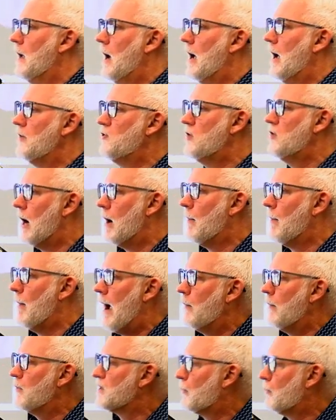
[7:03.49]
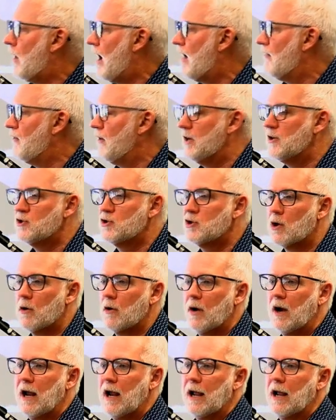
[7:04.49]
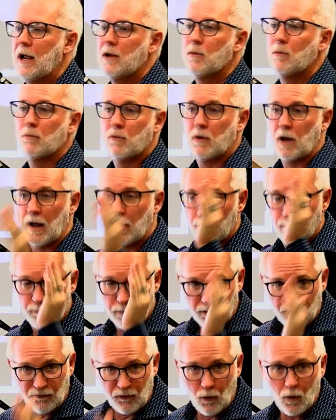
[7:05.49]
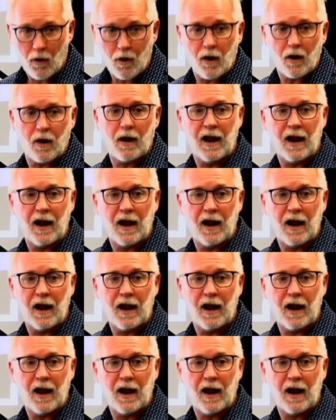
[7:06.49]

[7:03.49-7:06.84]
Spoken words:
Jeremiah was a prophet before